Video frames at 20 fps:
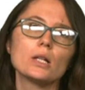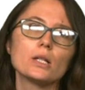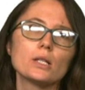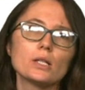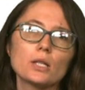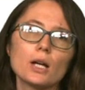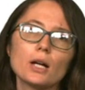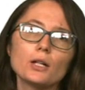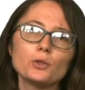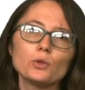
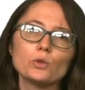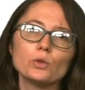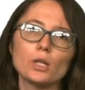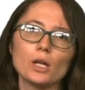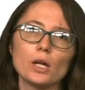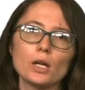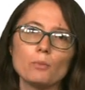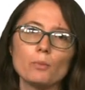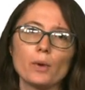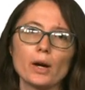Start
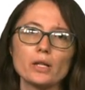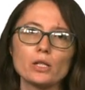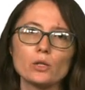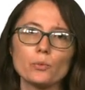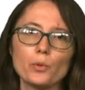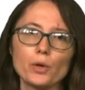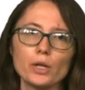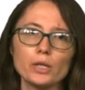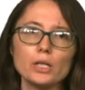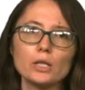today by
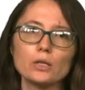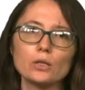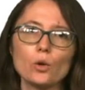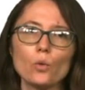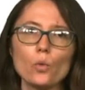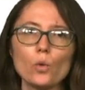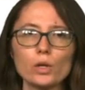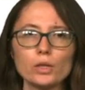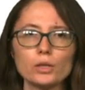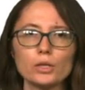spreading the
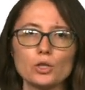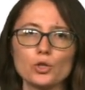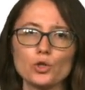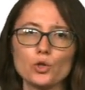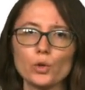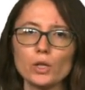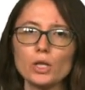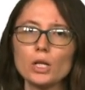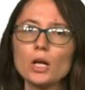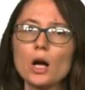word and
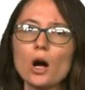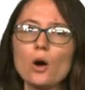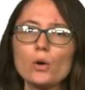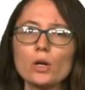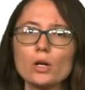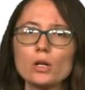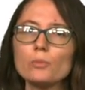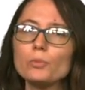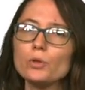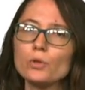joining our
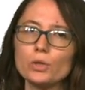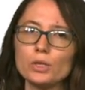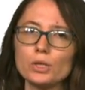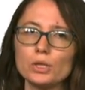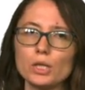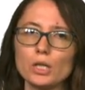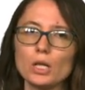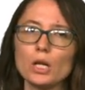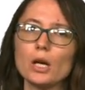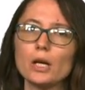
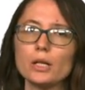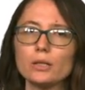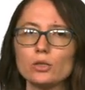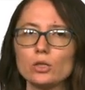community at